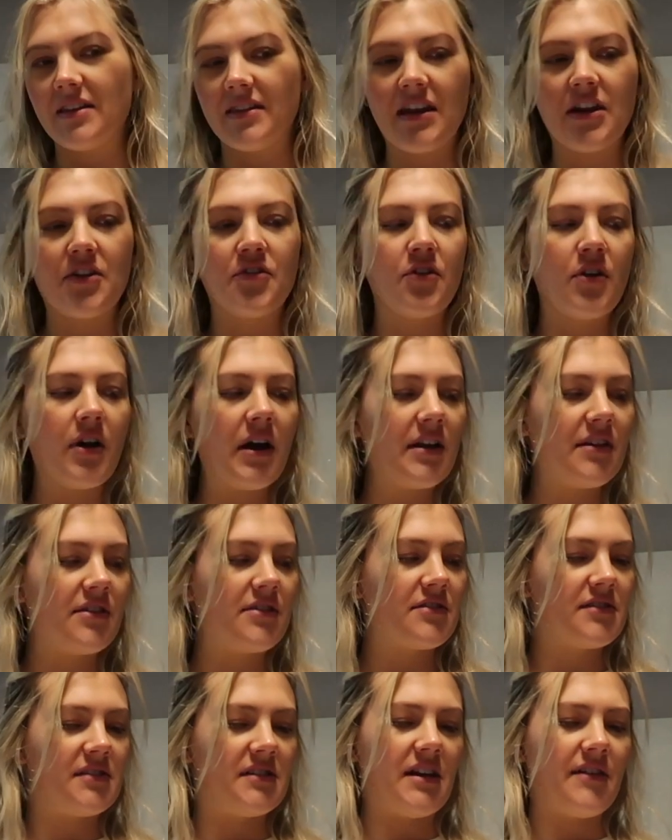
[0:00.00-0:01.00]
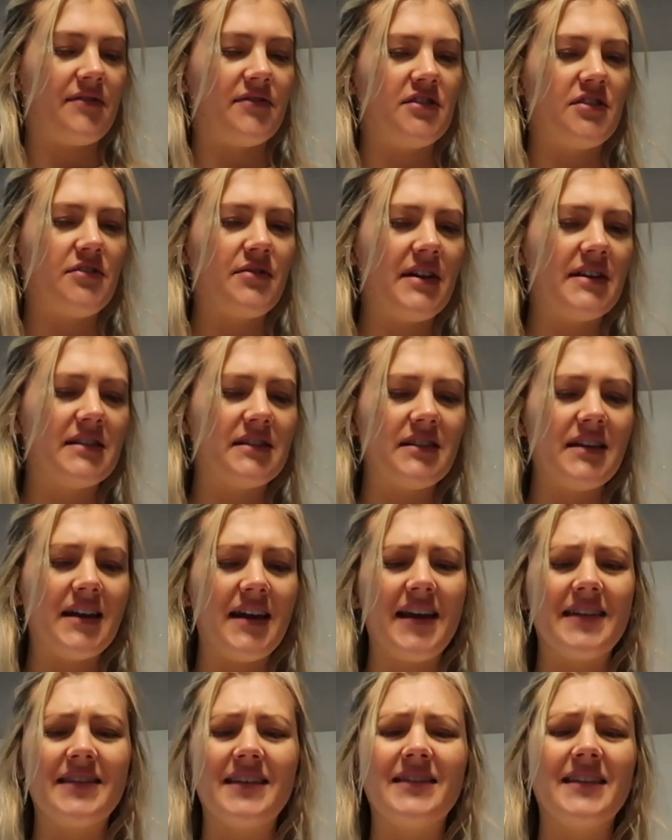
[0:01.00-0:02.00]
They grow out of their stuff so
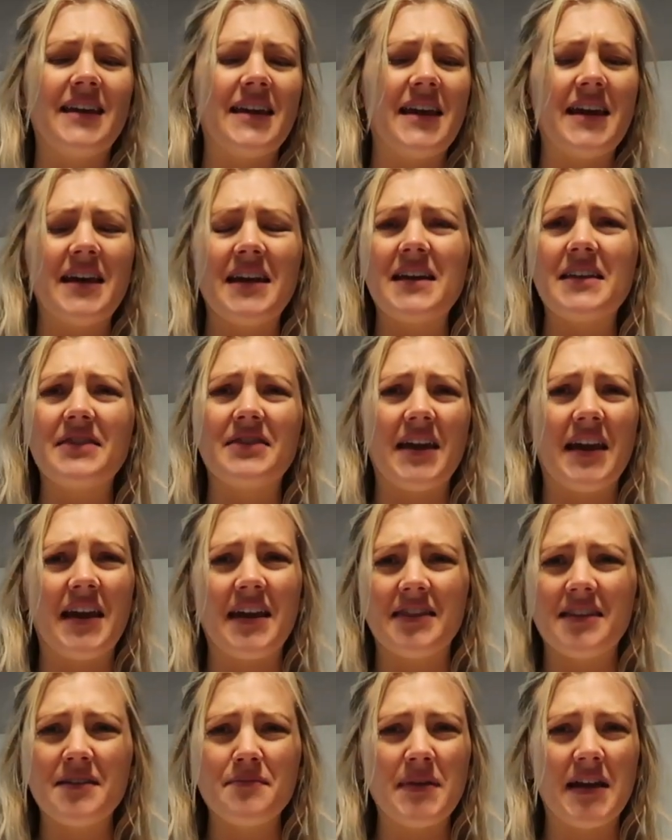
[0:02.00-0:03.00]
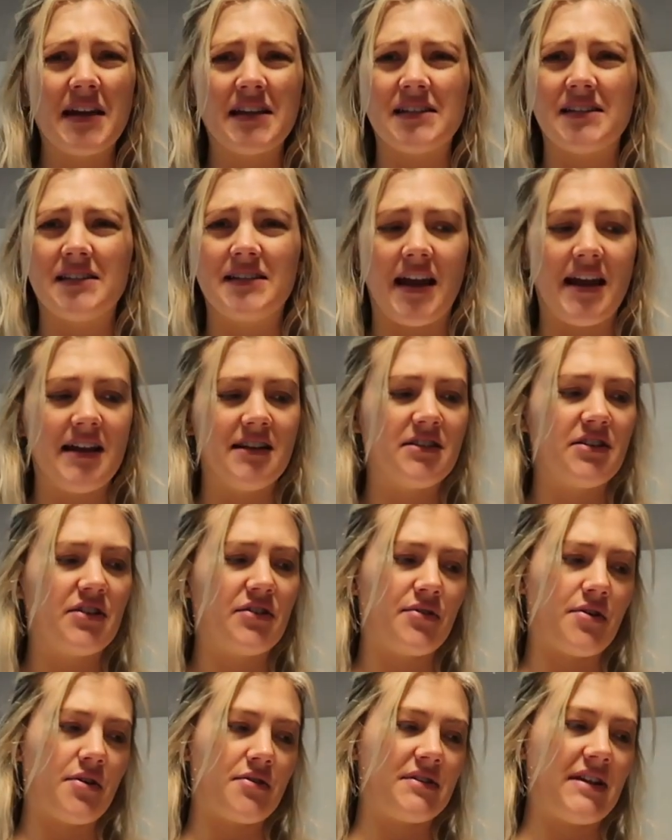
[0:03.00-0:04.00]
easily and then they get, they get them like stained and
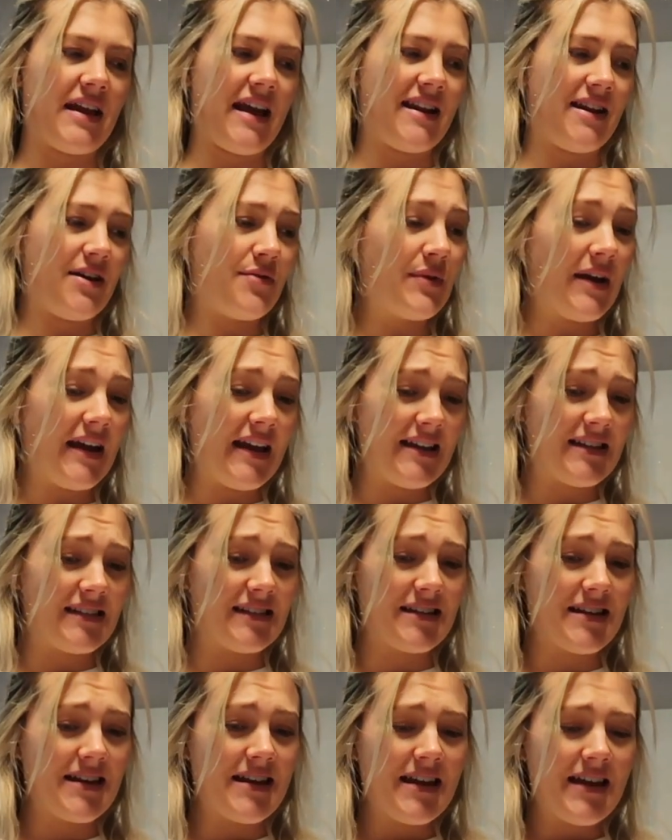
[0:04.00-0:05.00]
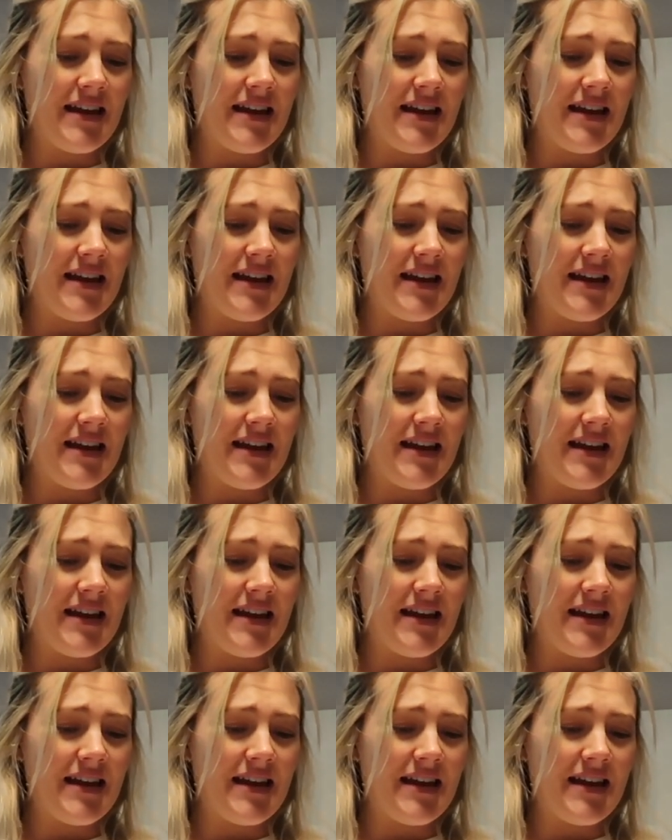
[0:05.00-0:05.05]
gross anyways.